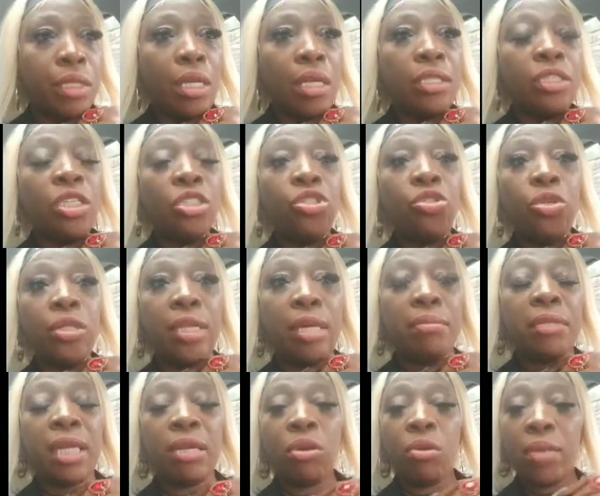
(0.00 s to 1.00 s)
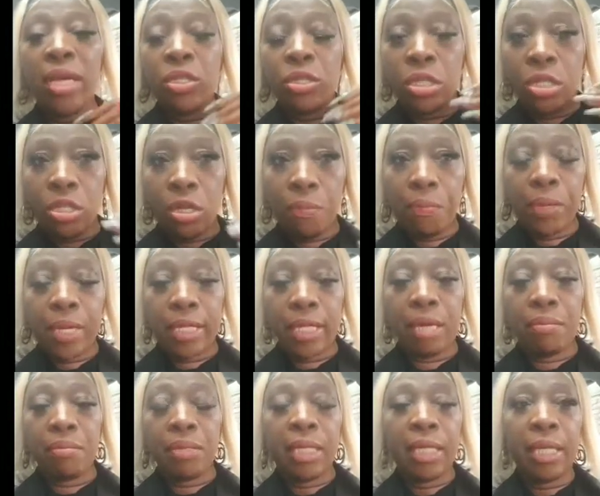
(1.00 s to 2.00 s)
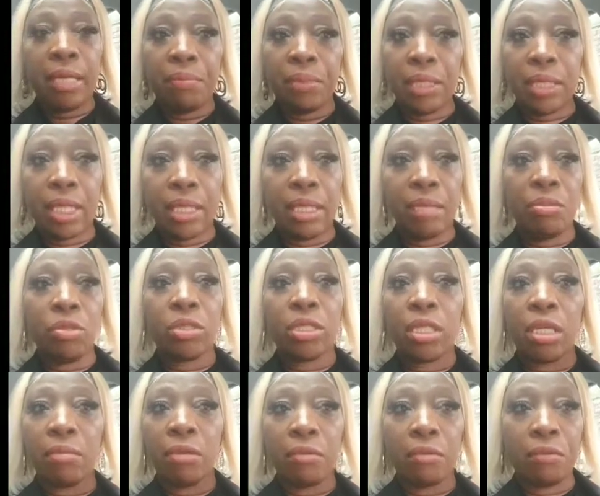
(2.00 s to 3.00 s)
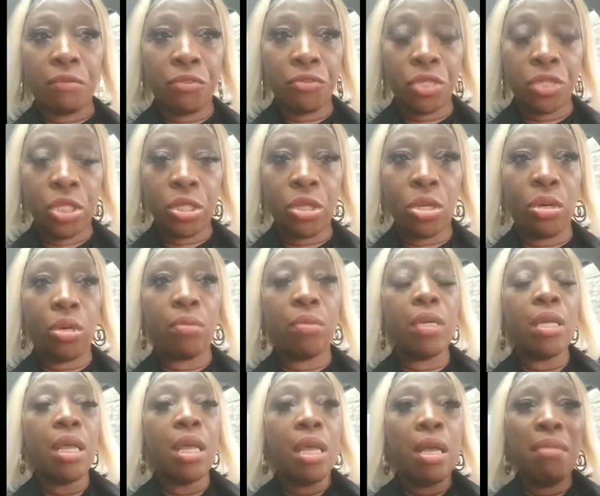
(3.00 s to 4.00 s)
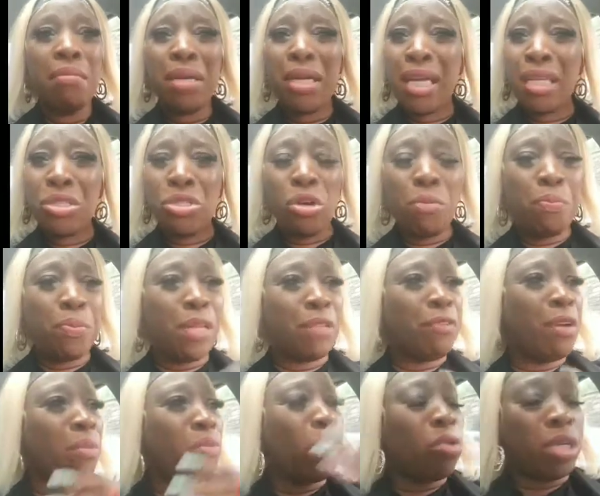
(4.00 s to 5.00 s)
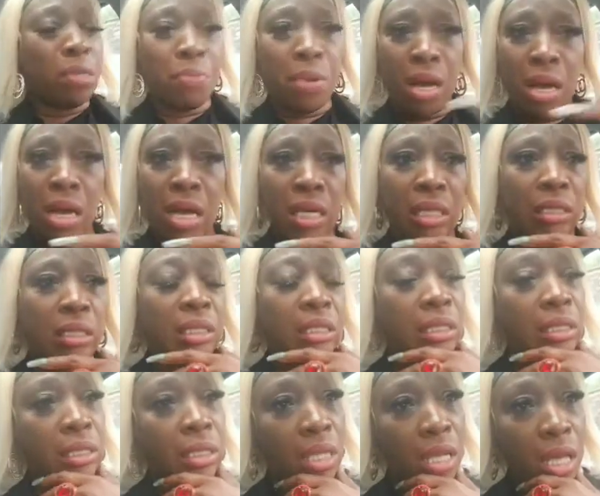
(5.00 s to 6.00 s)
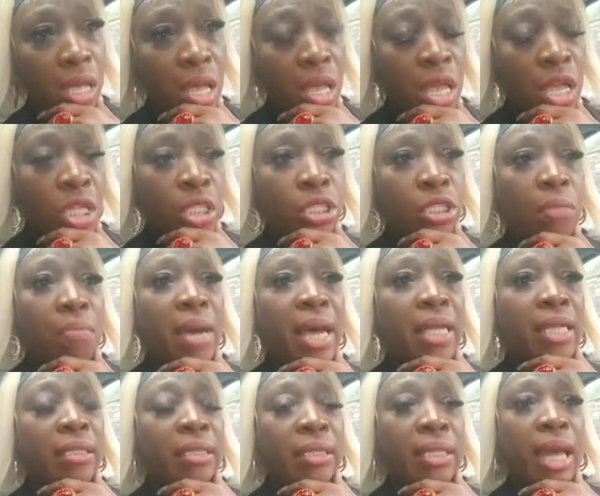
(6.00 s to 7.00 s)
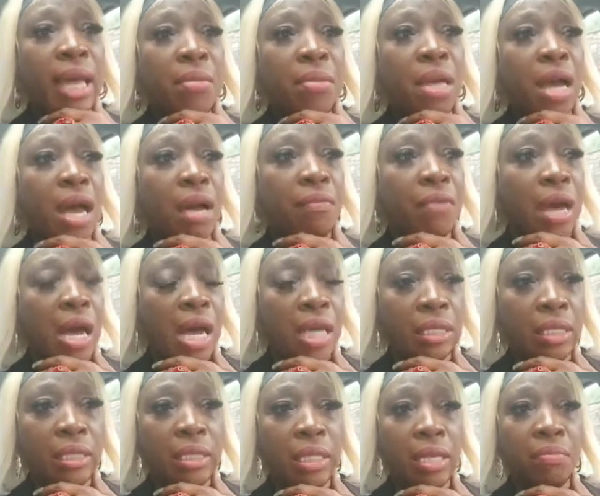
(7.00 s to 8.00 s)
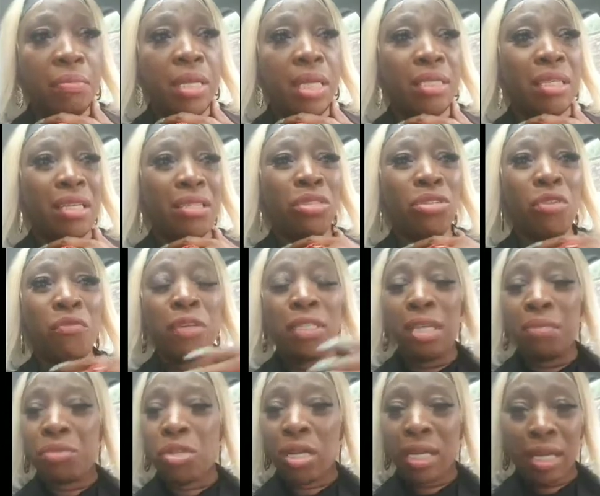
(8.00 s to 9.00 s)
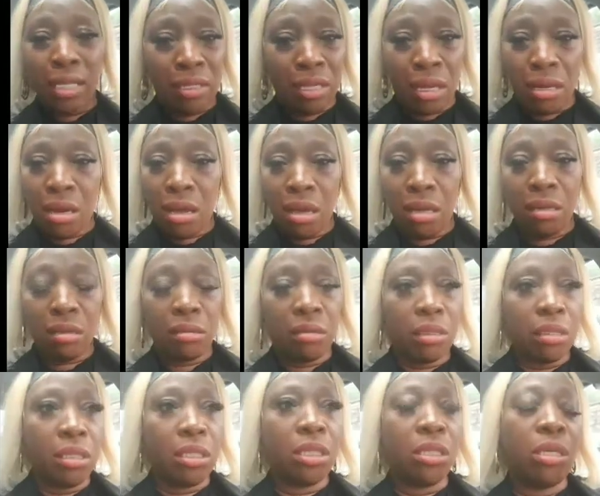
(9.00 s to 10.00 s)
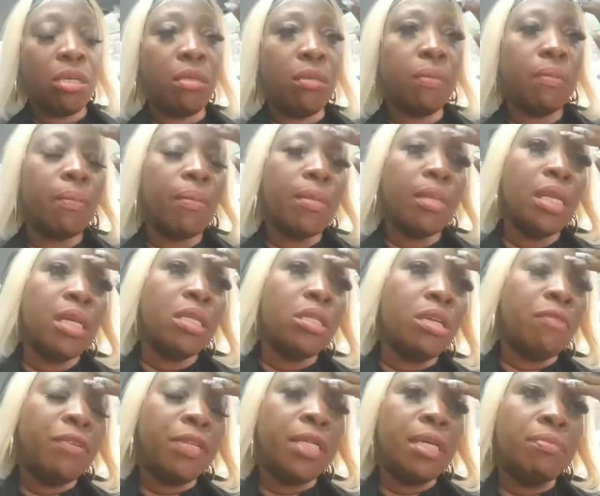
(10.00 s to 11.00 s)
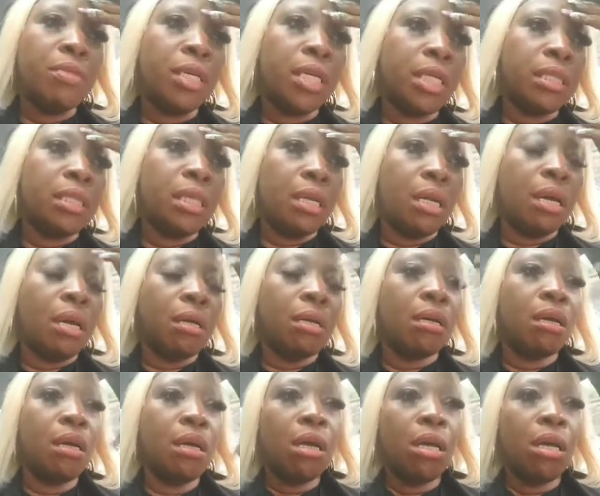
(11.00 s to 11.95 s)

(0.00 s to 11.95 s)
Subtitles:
So during them time when I do the dub plate, them Capleton, them used to give me free dub. We get dub plate from whole heap of artists. So by this time you have artists them days, enough of them not get along. You know? Enough of them not get along.